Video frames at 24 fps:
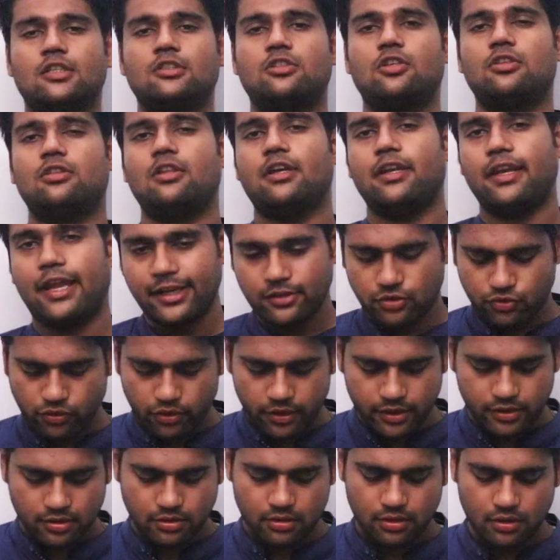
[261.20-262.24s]
So the next
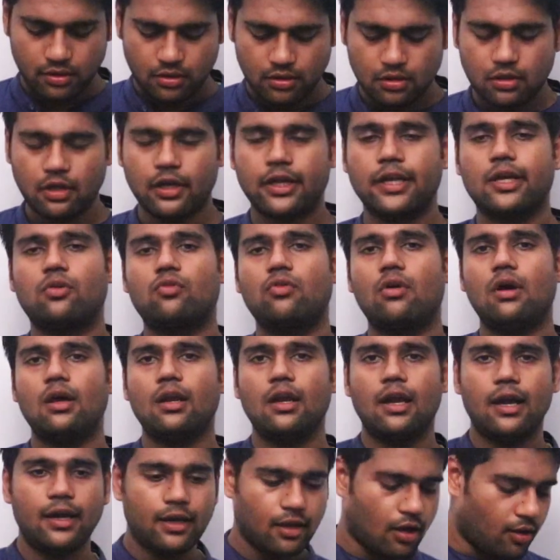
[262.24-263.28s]
question, the
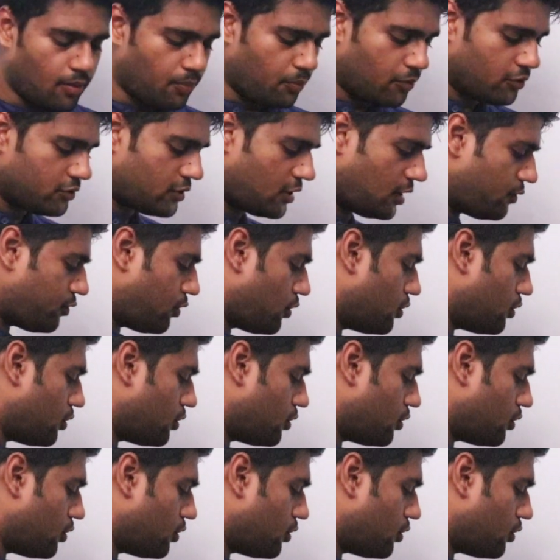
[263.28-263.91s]
equal and opposite